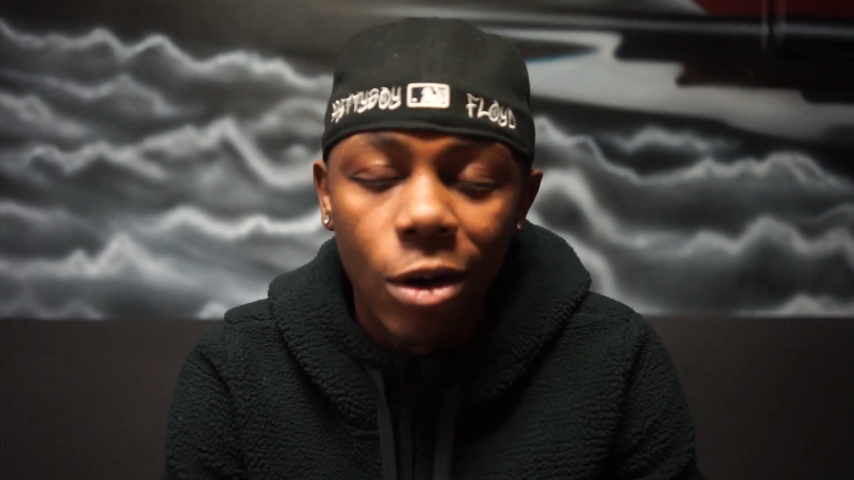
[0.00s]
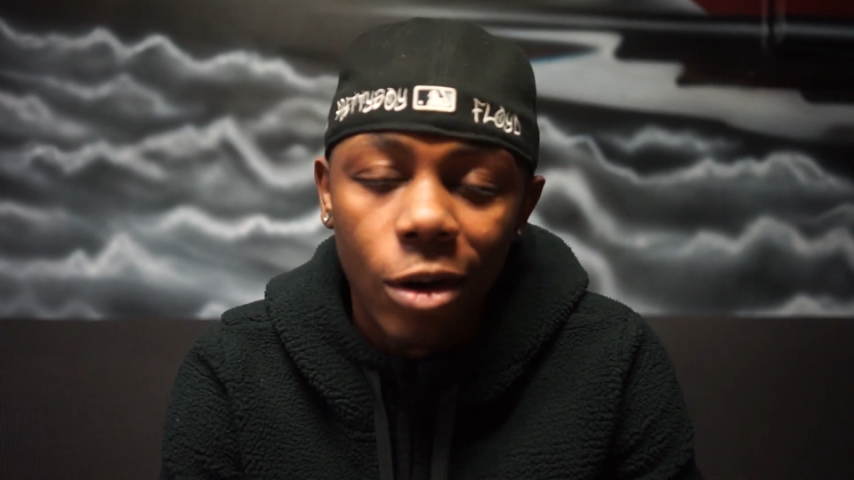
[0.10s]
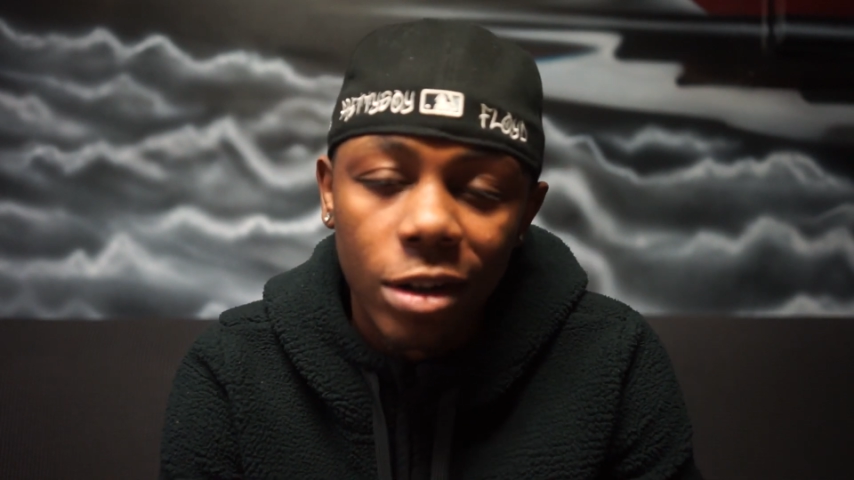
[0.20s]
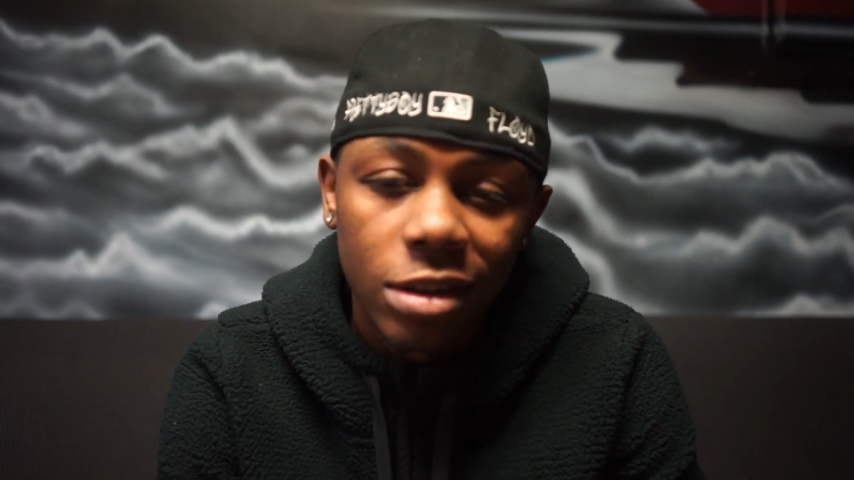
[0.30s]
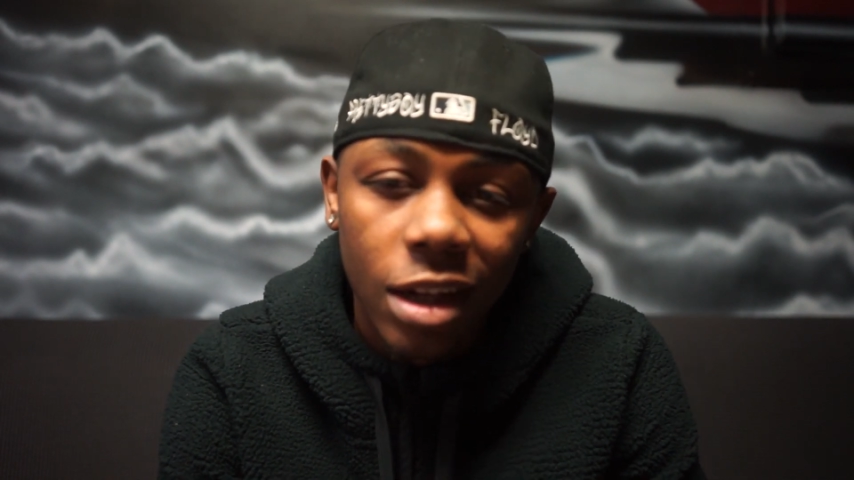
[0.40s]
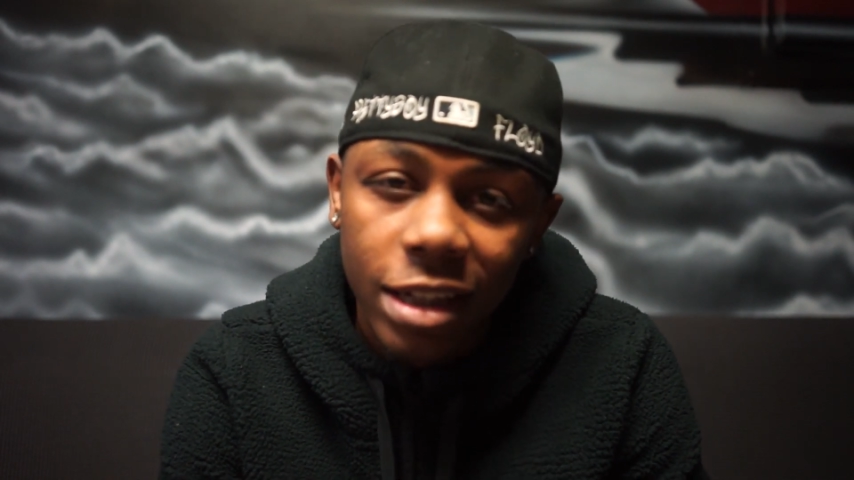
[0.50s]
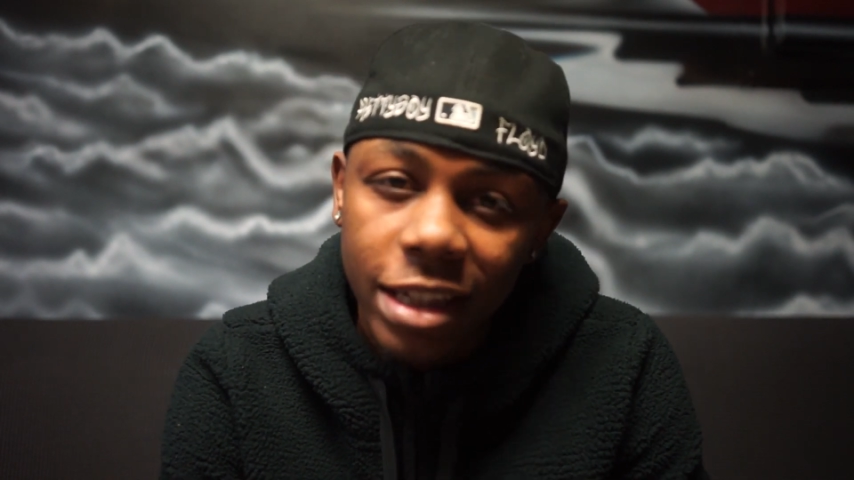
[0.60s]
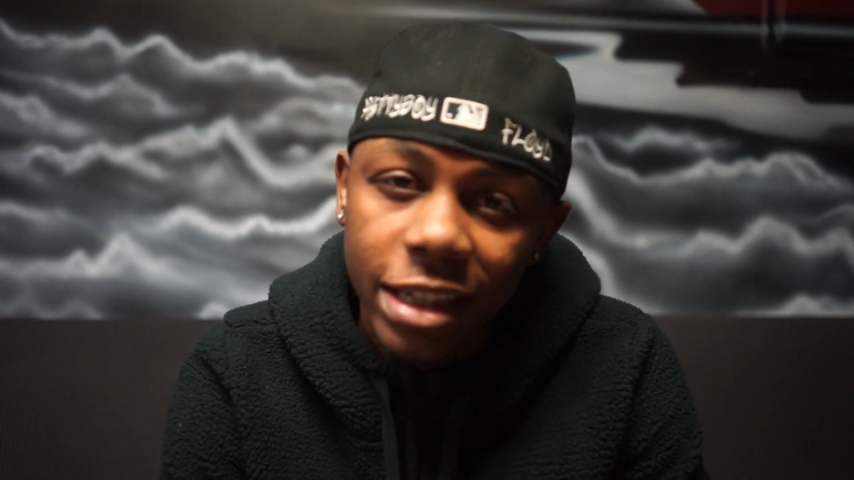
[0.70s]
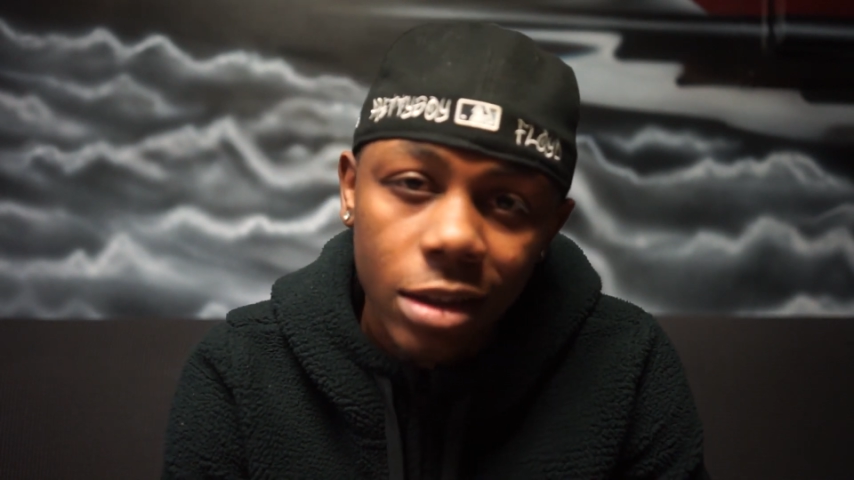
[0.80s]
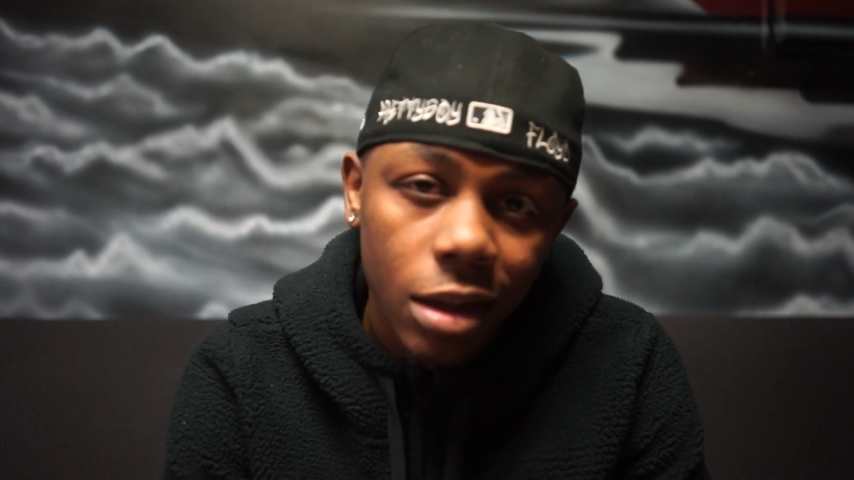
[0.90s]
artists like
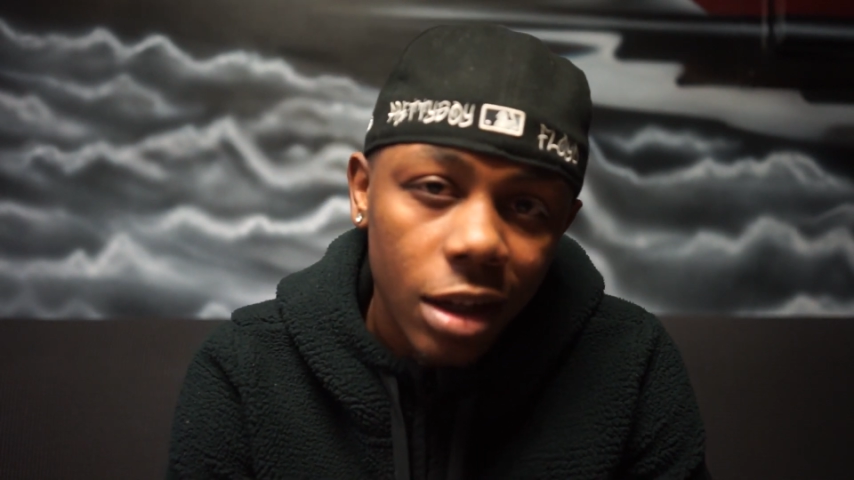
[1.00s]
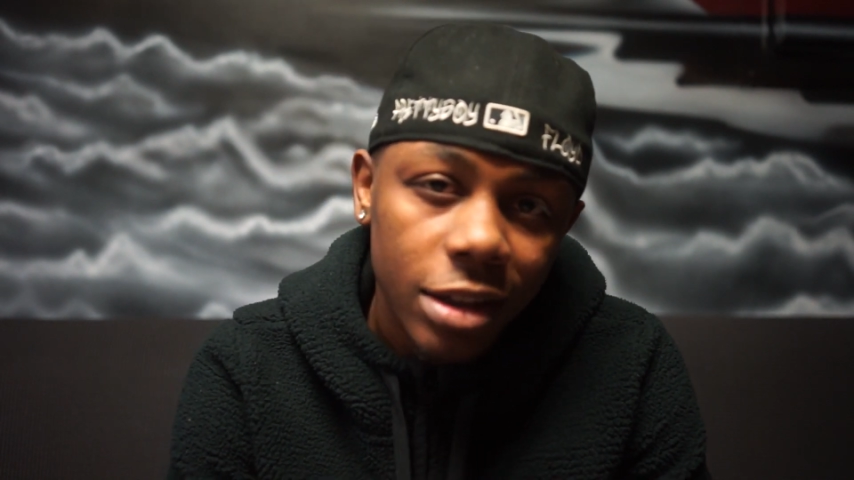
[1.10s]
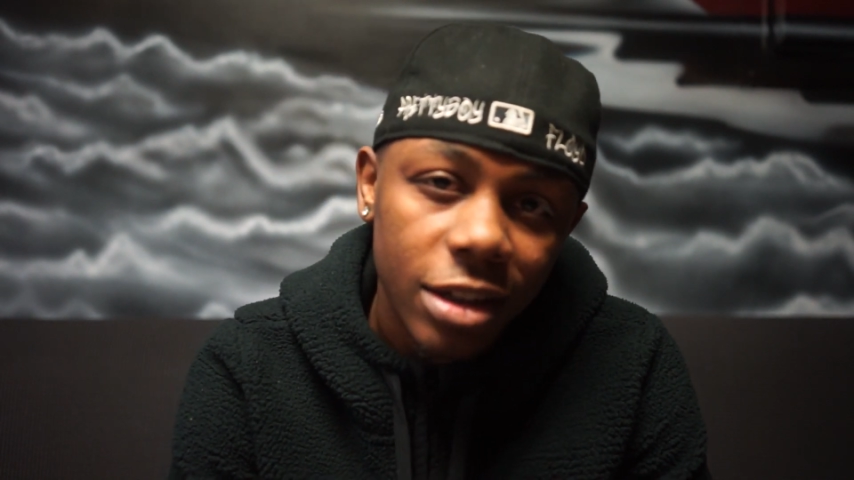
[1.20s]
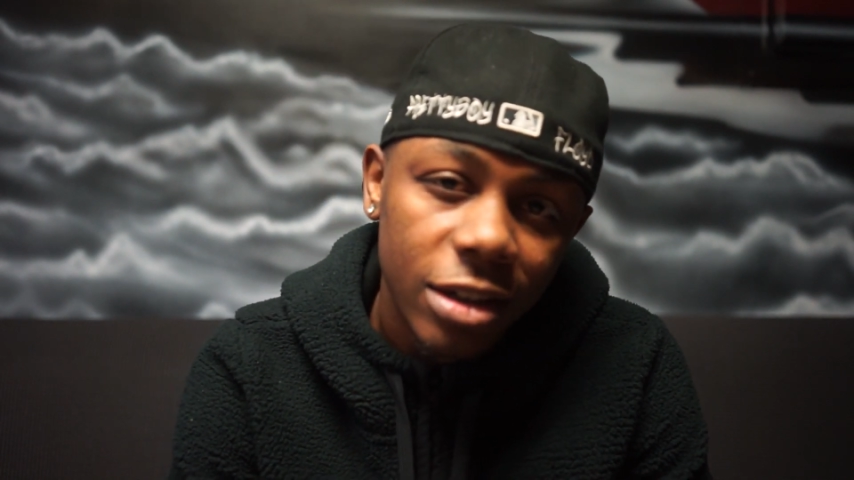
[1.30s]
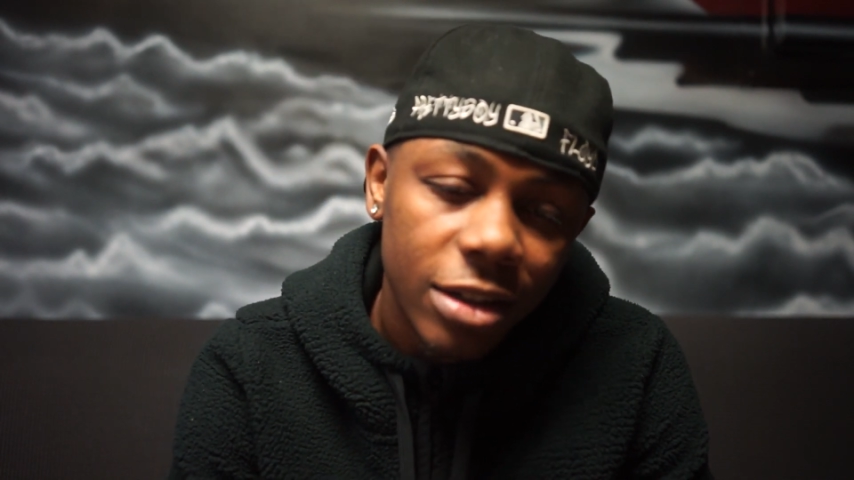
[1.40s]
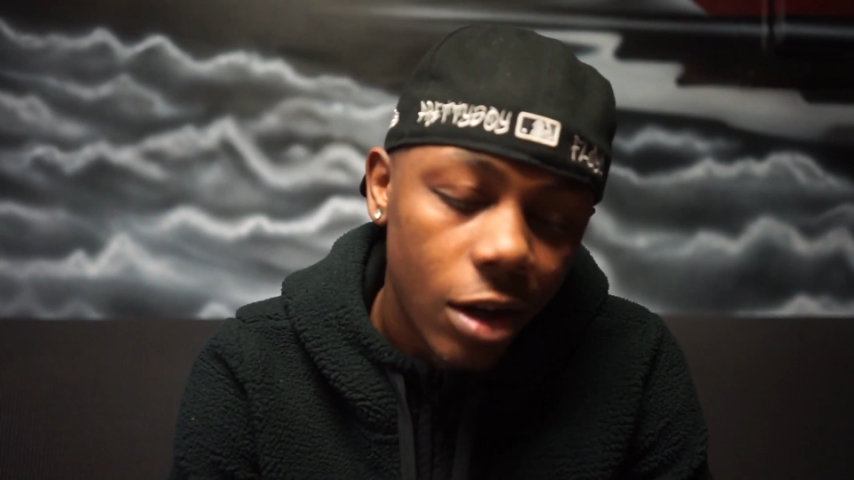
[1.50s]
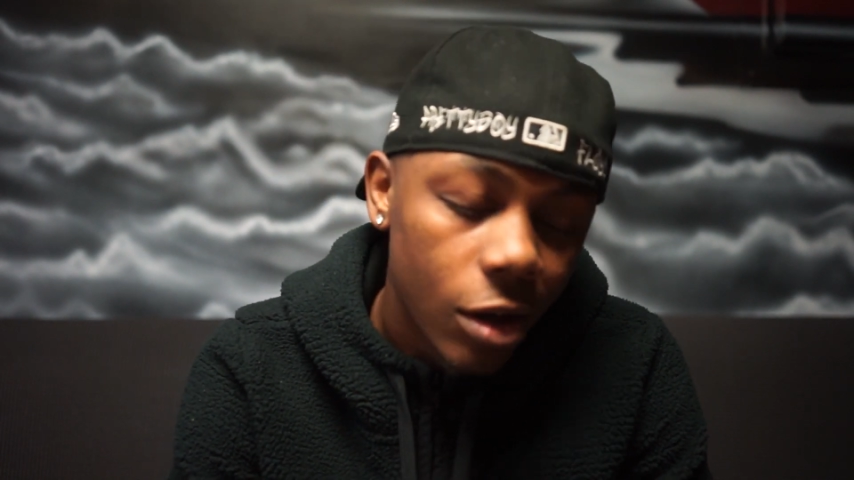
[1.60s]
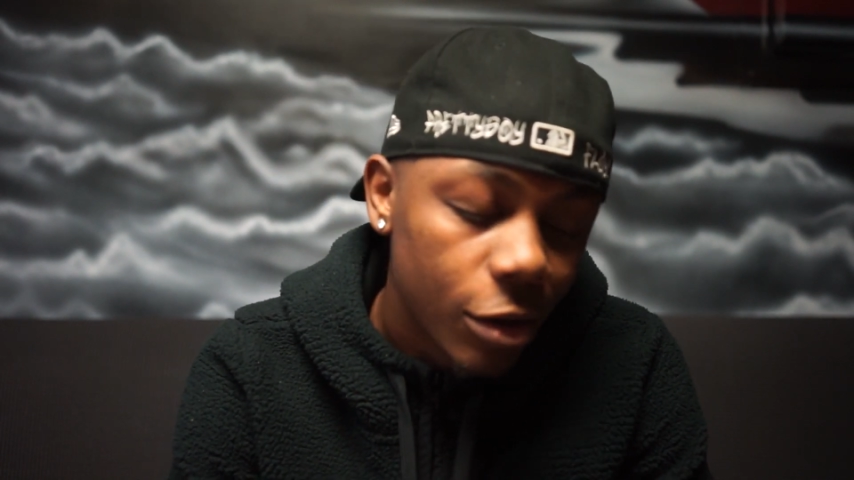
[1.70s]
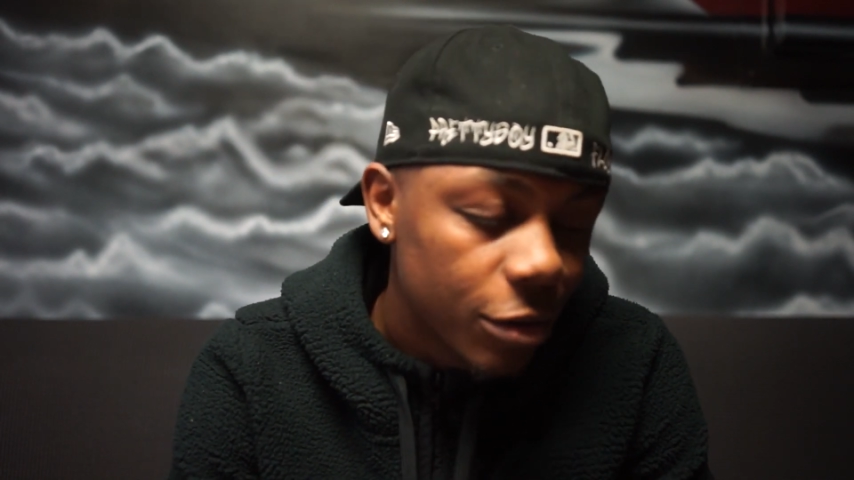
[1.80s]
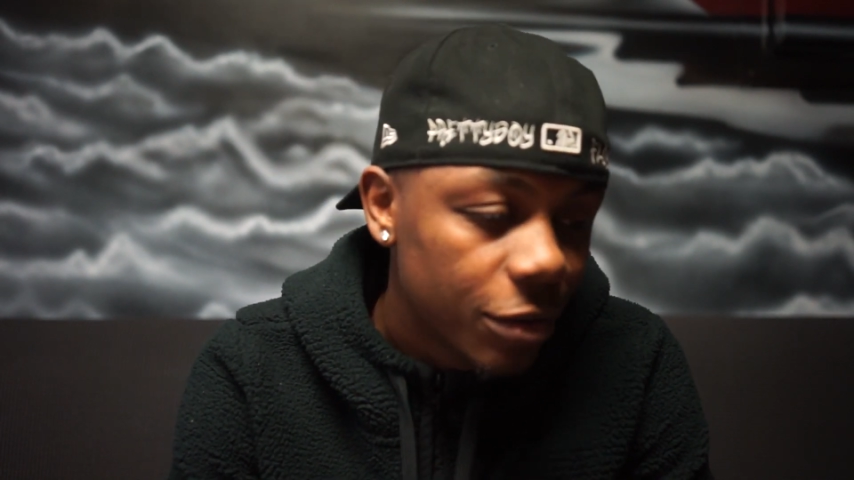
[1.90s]
Key Glock, Young
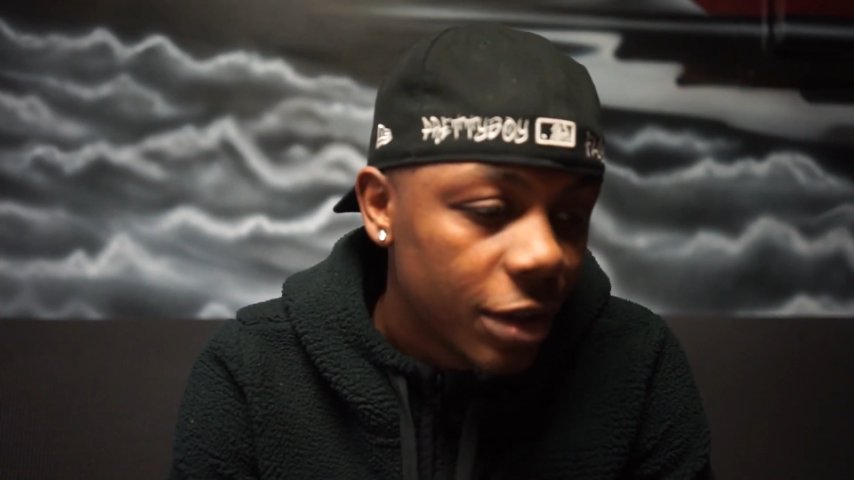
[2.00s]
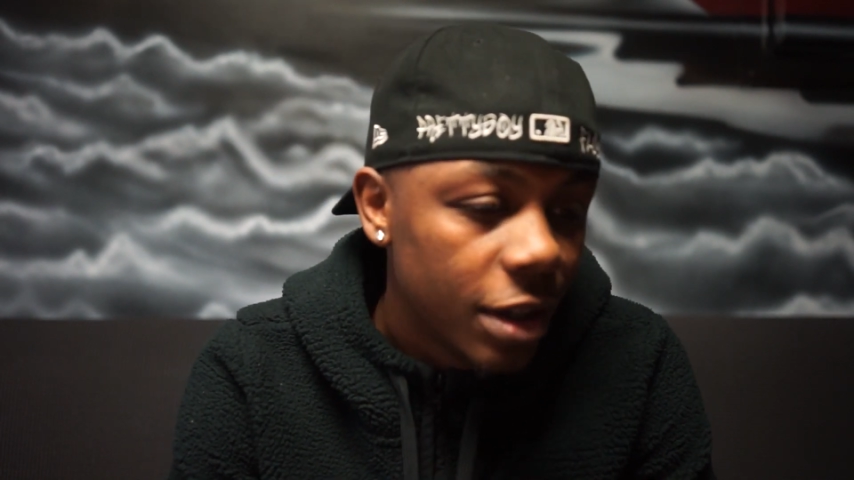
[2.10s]
Dolph,